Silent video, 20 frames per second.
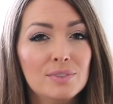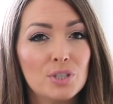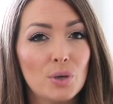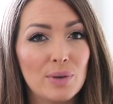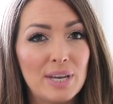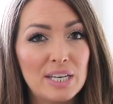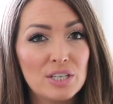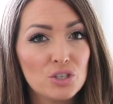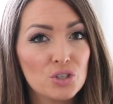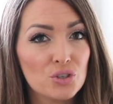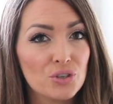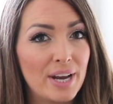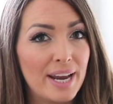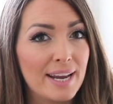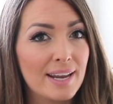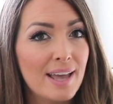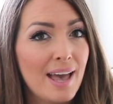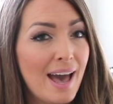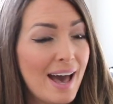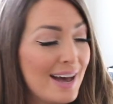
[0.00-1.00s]
So each
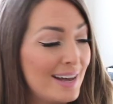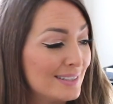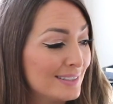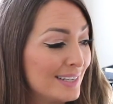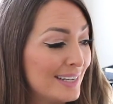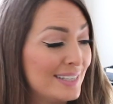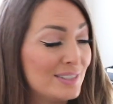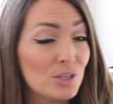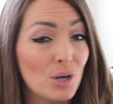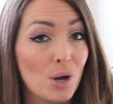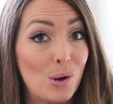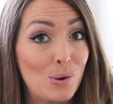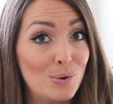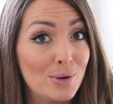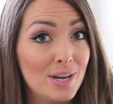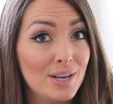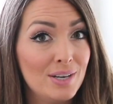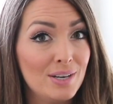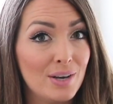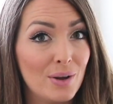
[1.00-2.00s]
string has its
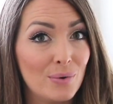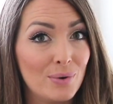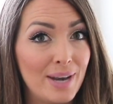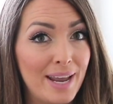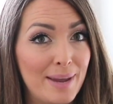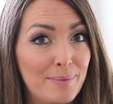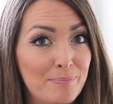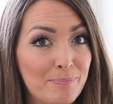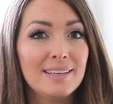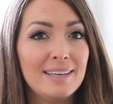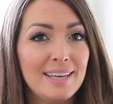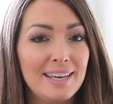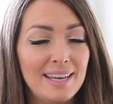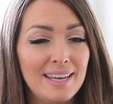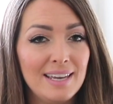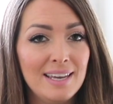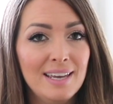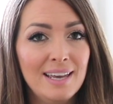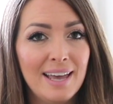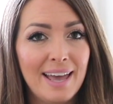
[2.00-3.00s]
own note name.
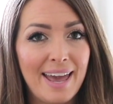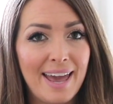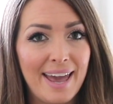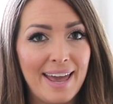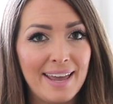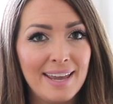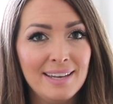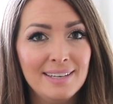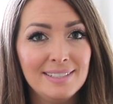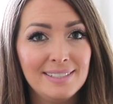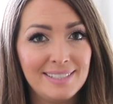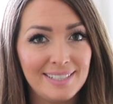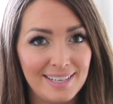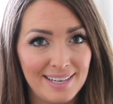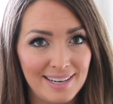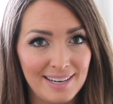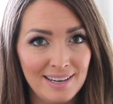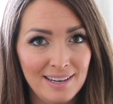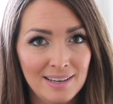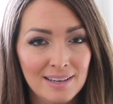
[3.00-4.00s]
E, A,
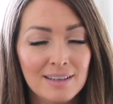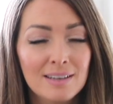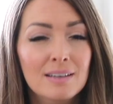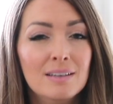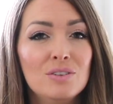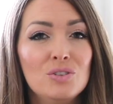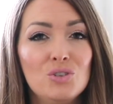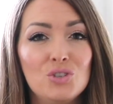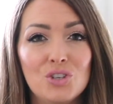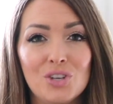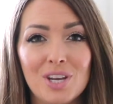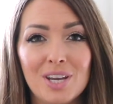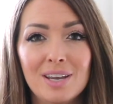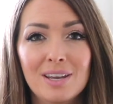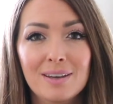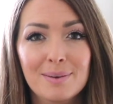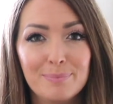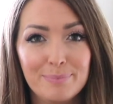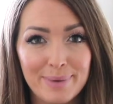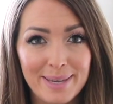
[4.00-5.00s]
D,
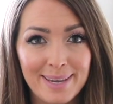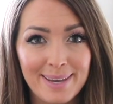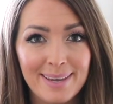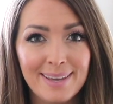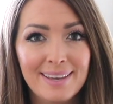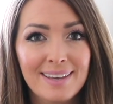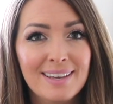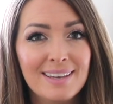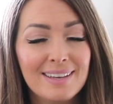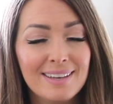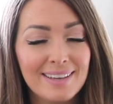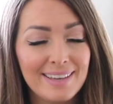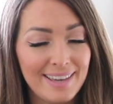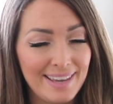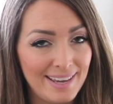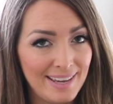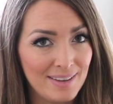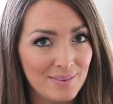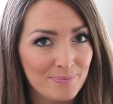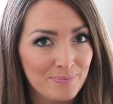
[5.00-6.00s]
G, B,
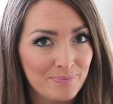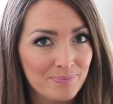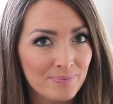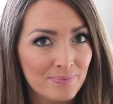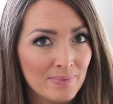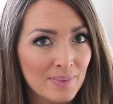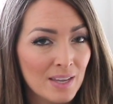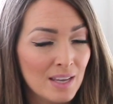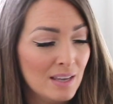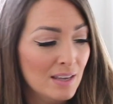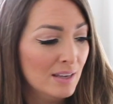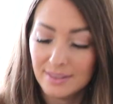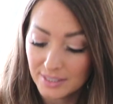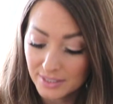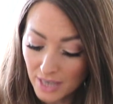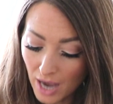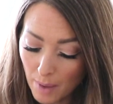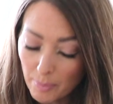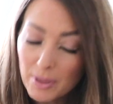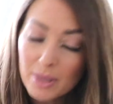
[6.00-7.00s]
E. The
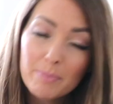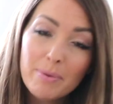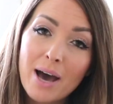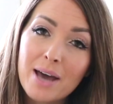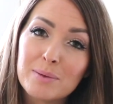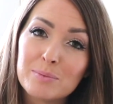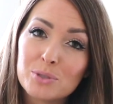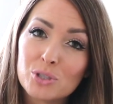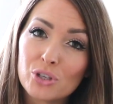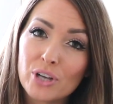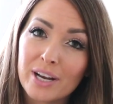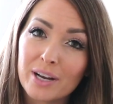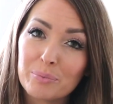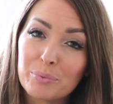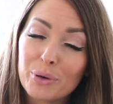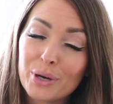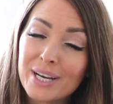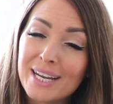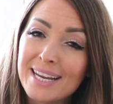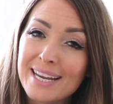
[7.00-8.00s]
top and the bottom string are
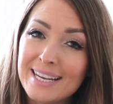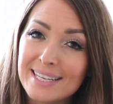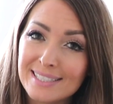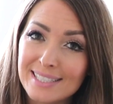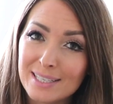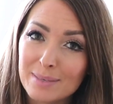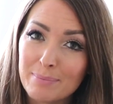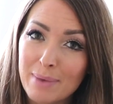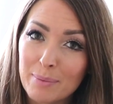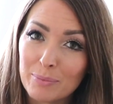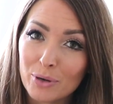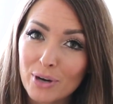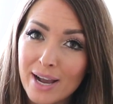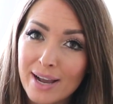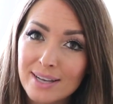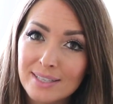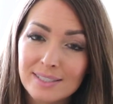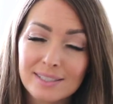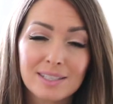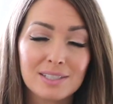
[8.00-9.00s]
pretty easy to
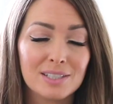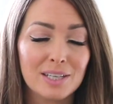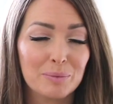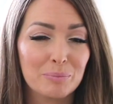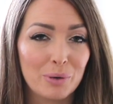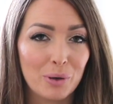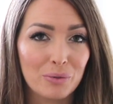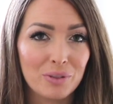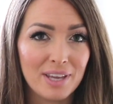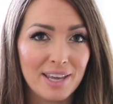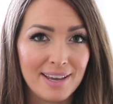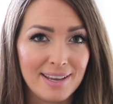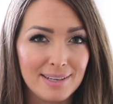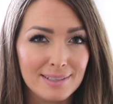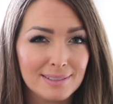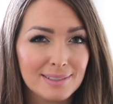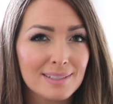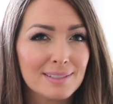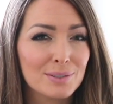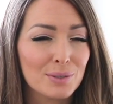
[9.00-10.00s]
memorize because they're both
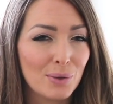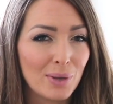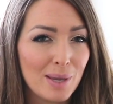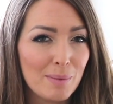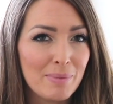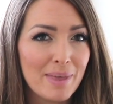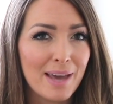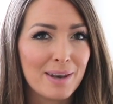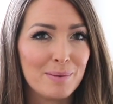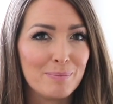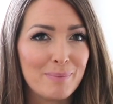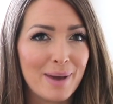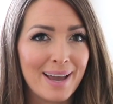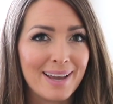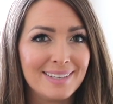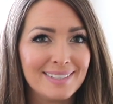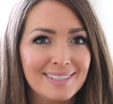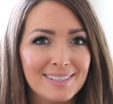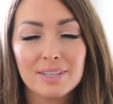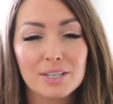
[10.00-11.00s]
E's, so keep that in
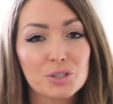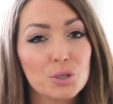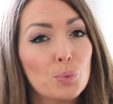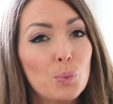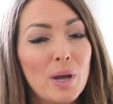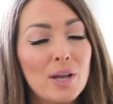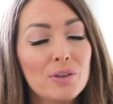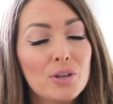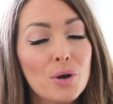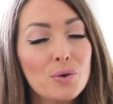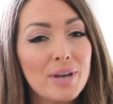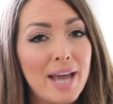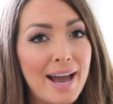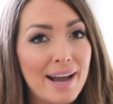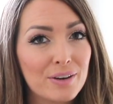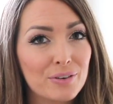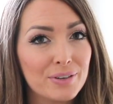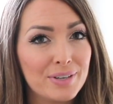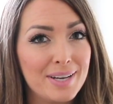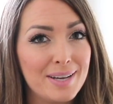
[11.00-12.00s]
mind. There's a well-known
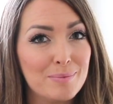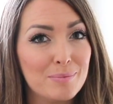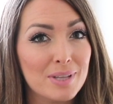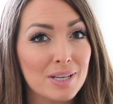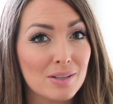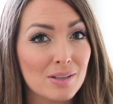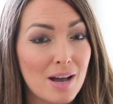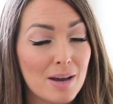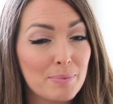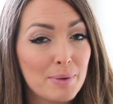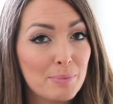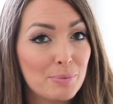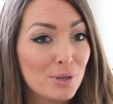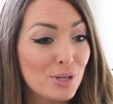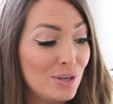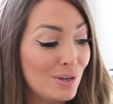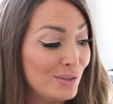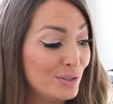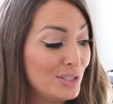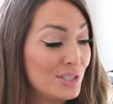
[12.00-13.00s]
acronym that a lot of people
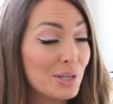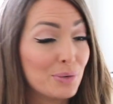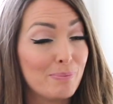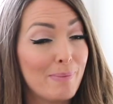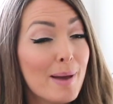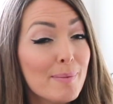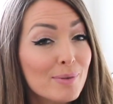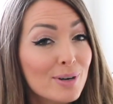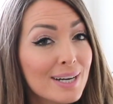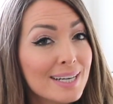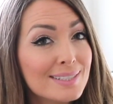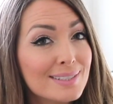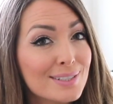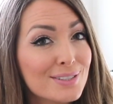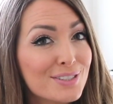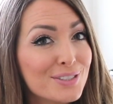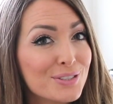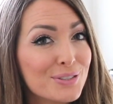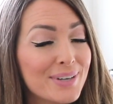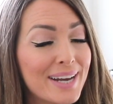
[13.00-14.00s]
use to memorize their
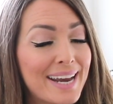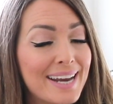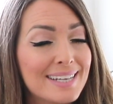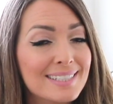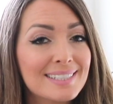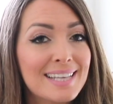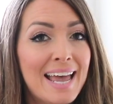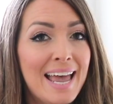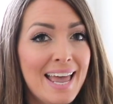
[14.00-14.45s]
strings,